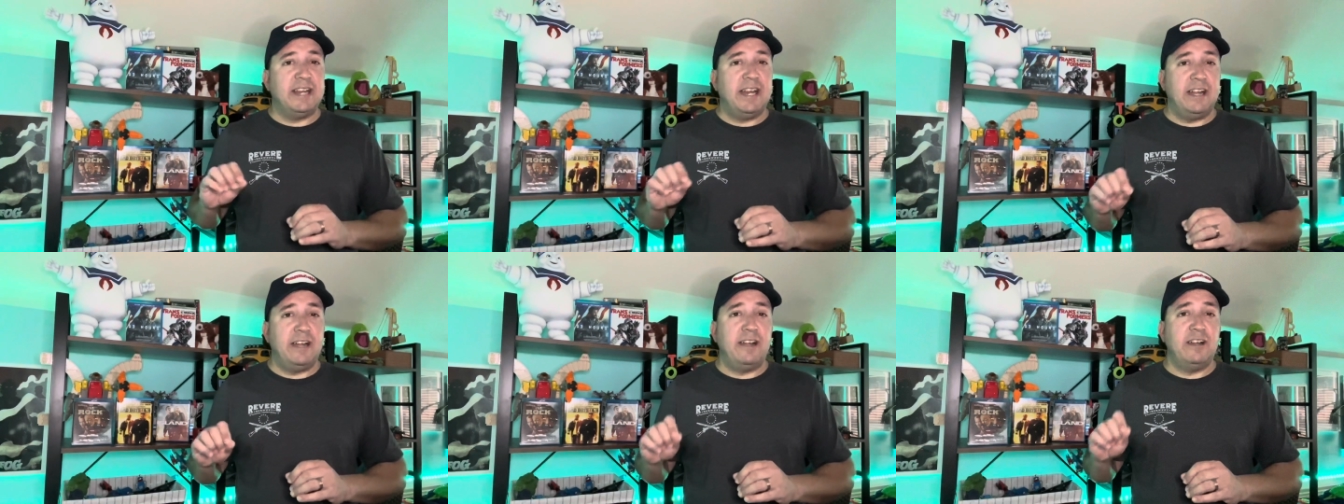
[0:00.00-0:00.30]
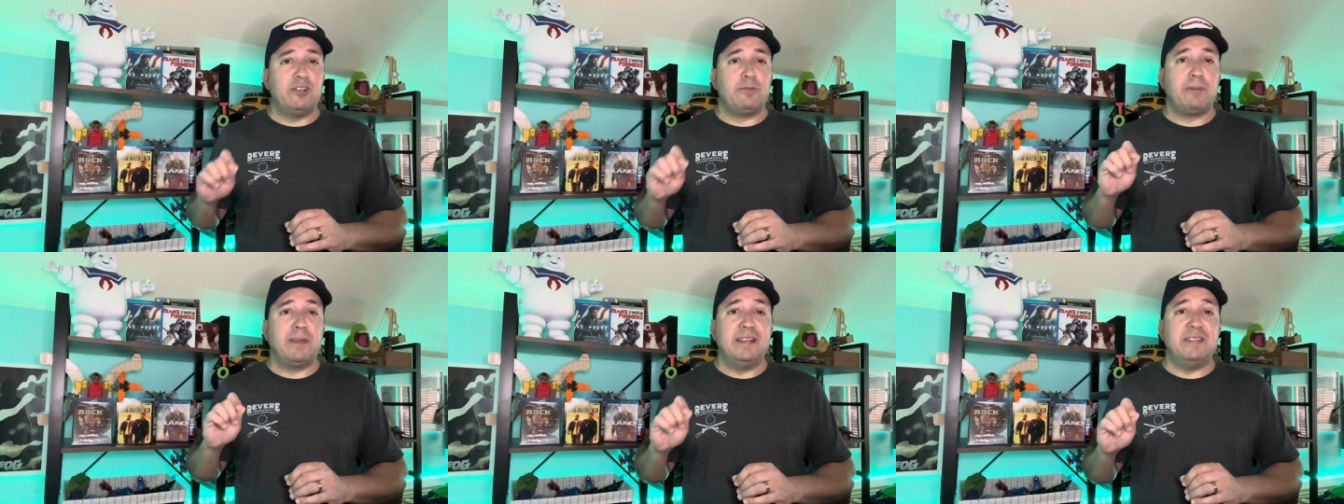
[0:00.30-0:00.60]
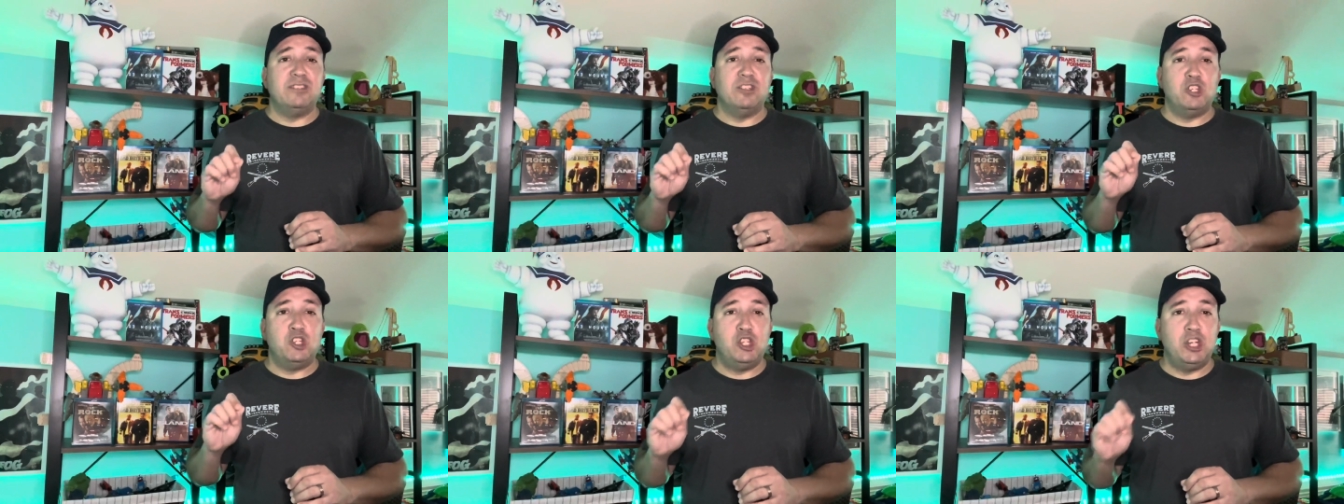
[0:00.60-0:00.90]
And Harris
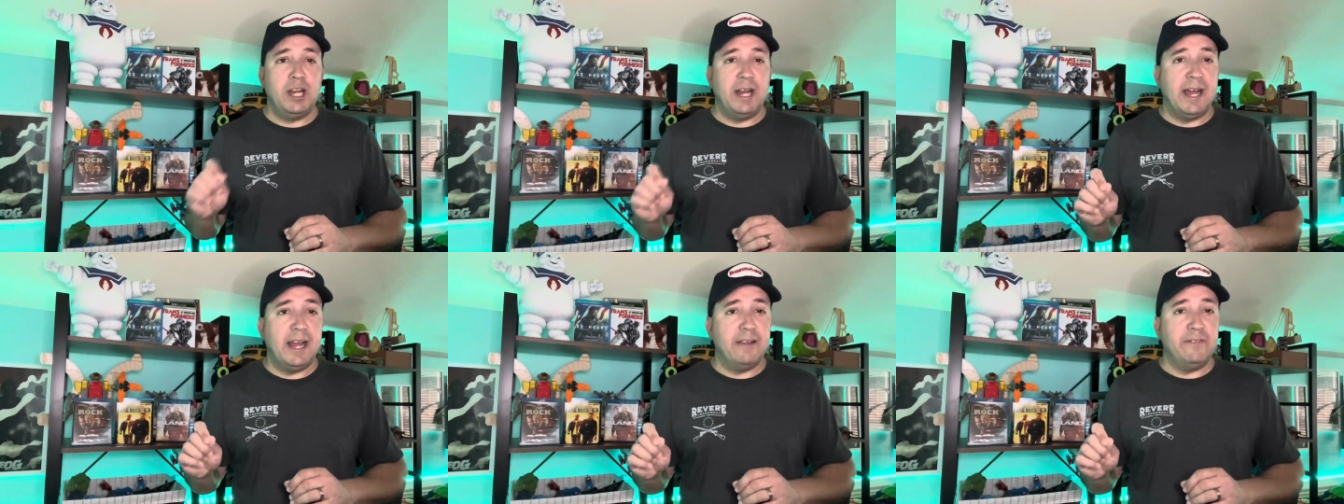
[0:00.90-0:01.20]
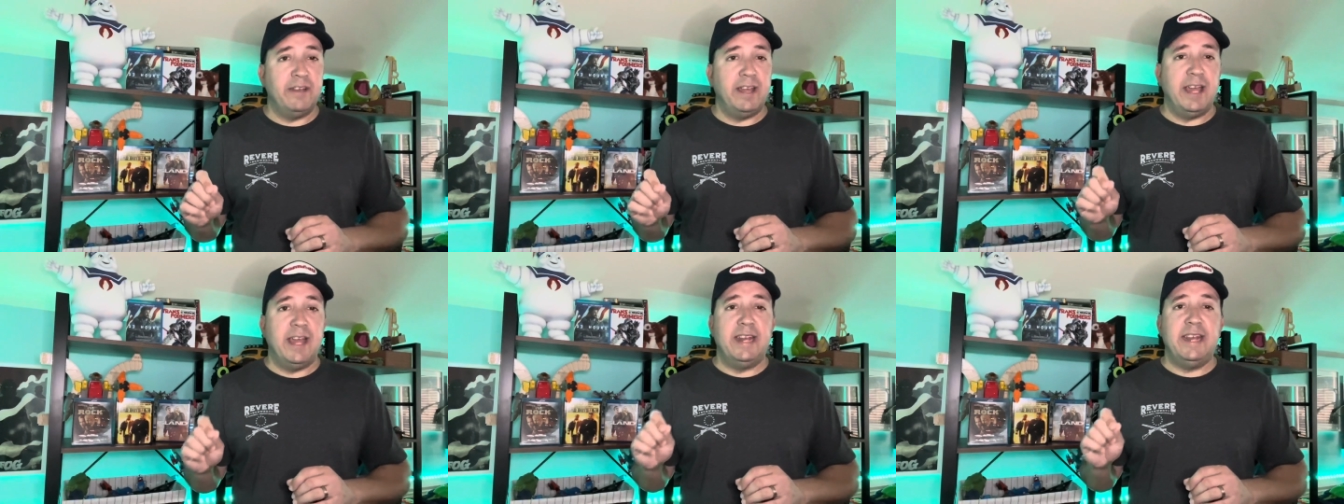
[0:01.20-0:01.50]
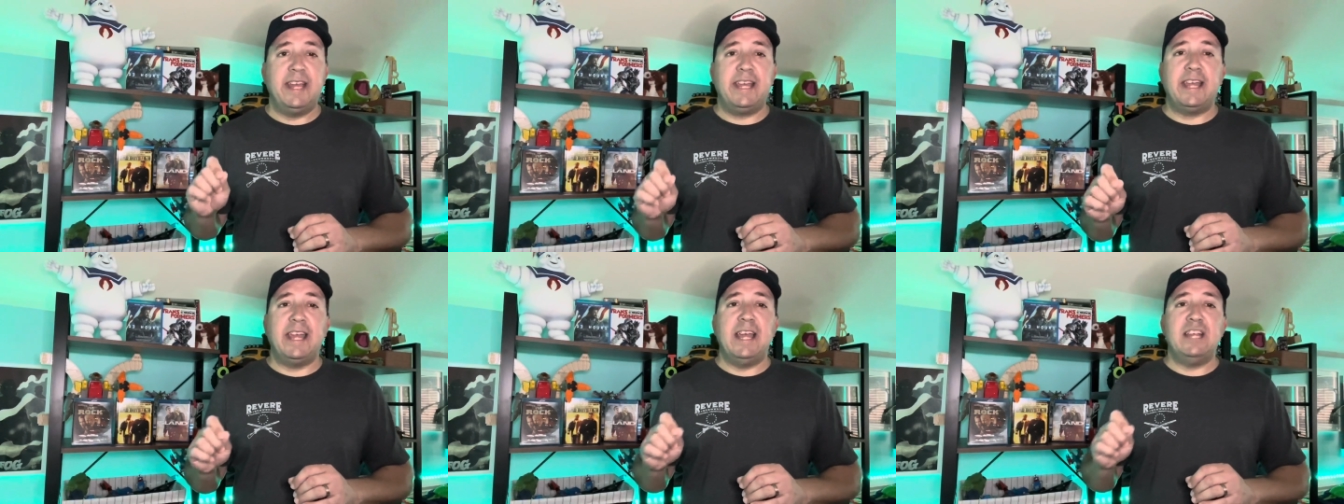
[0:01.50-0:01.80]
plays the shit out of it. And
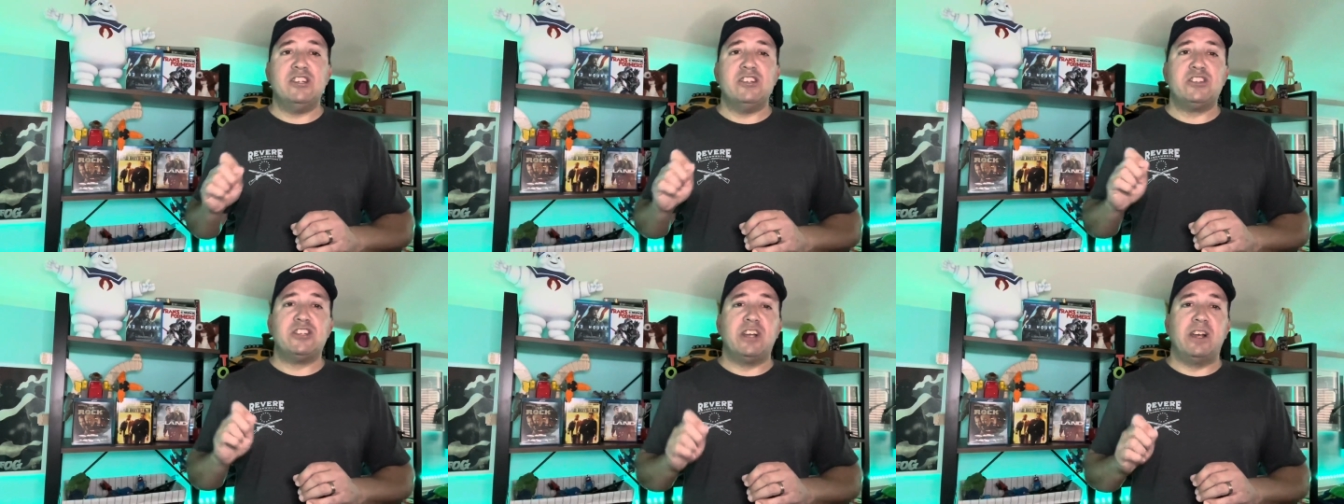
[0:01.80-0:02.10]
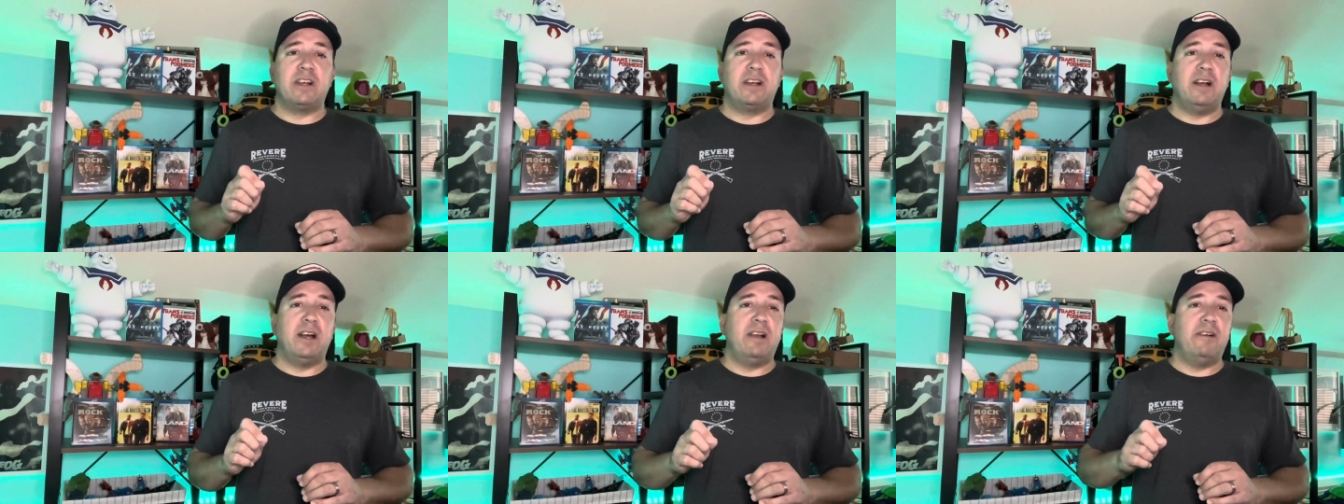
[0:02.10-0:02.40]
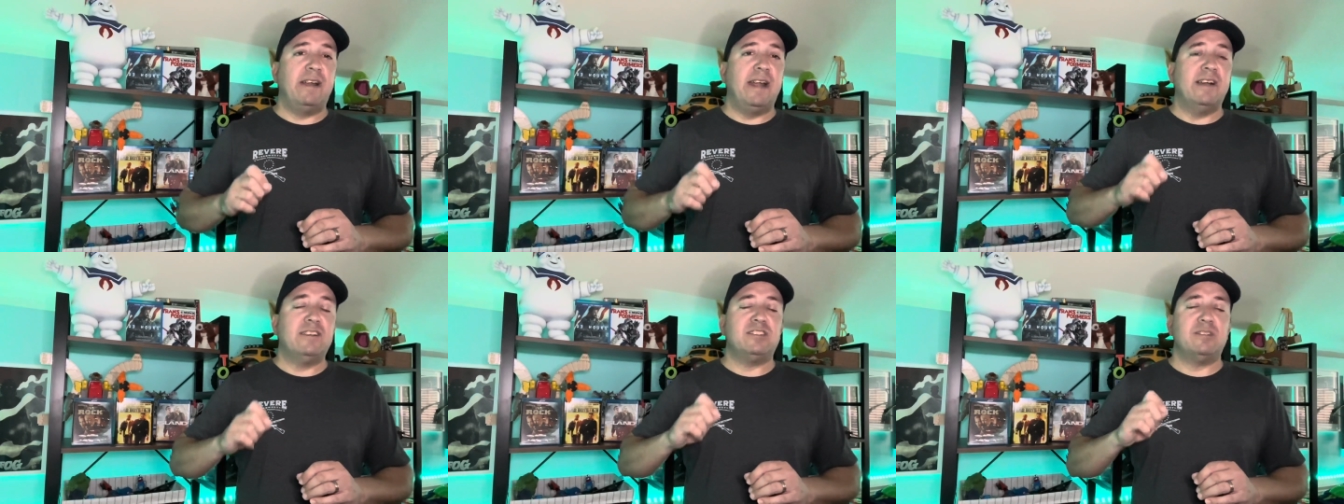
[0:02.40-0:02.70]
Nick Cage and Sean
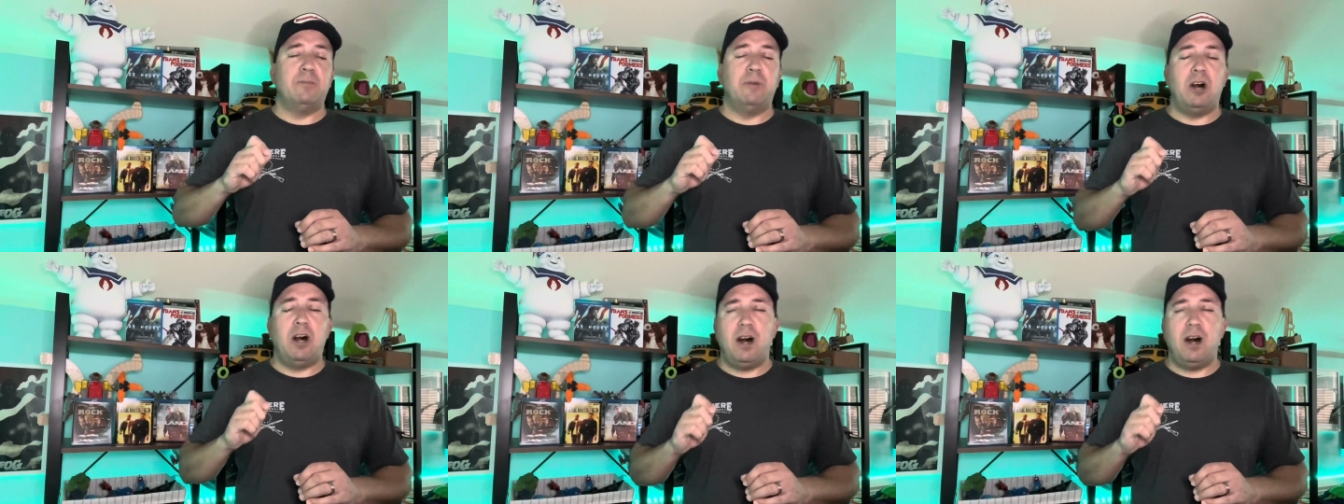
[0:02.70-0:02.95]
Connery have some